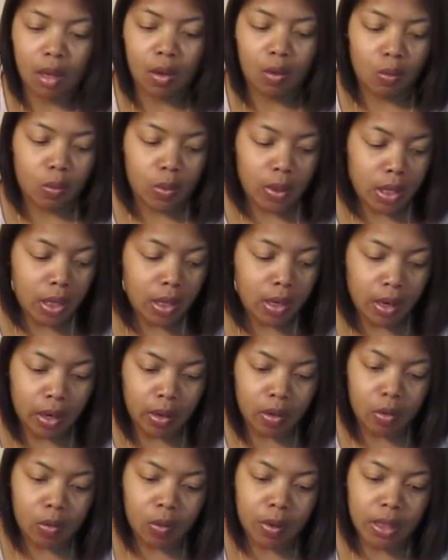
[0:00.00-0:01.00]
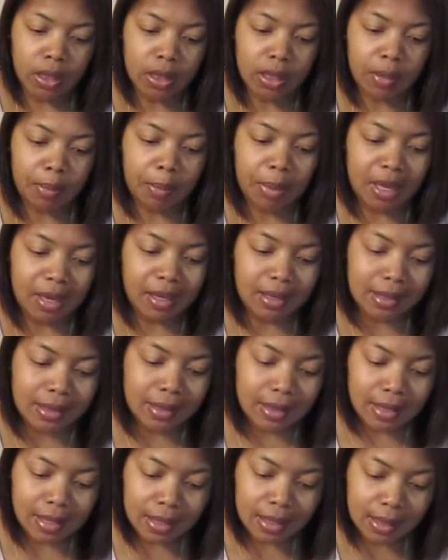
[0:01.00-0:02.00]
We are going to place
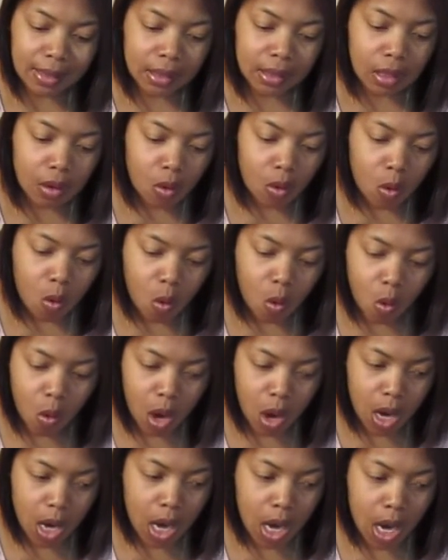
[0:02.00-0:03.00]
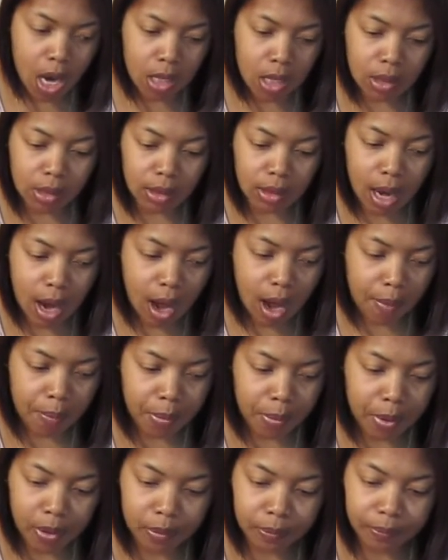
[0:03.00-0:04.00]
this on top.
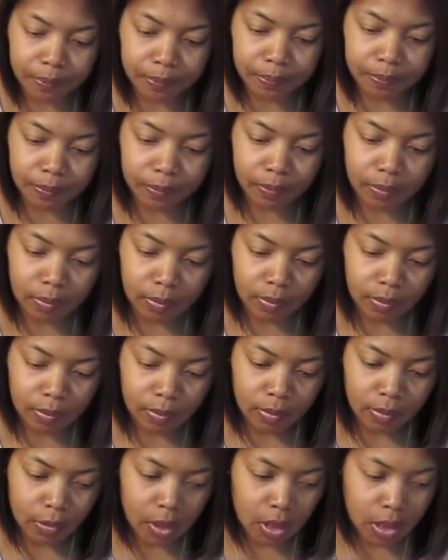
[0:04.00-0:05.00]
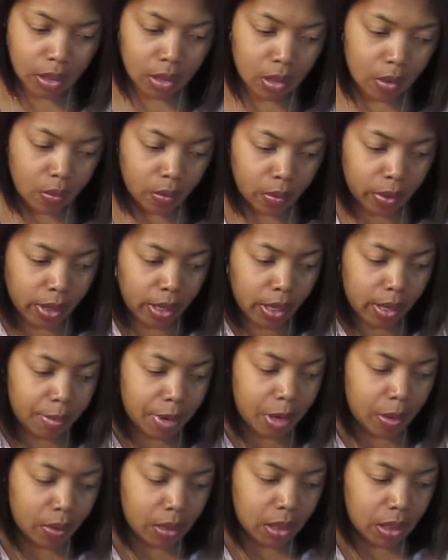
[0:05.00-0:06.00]
And don't worry
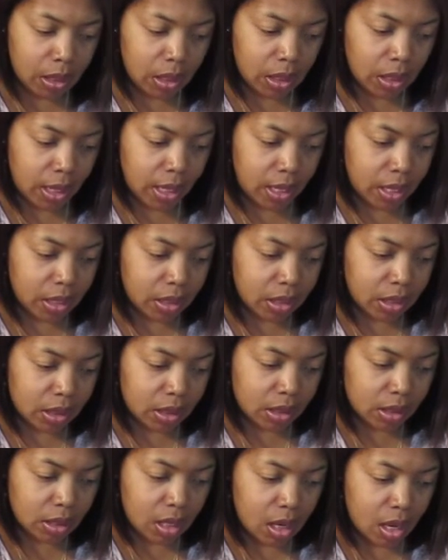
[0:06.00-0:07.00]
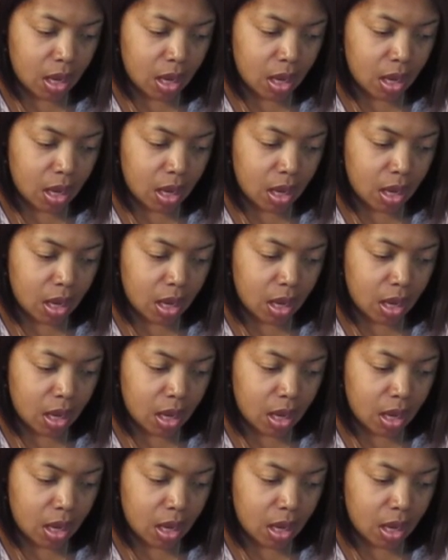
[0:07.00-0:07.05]
about any edges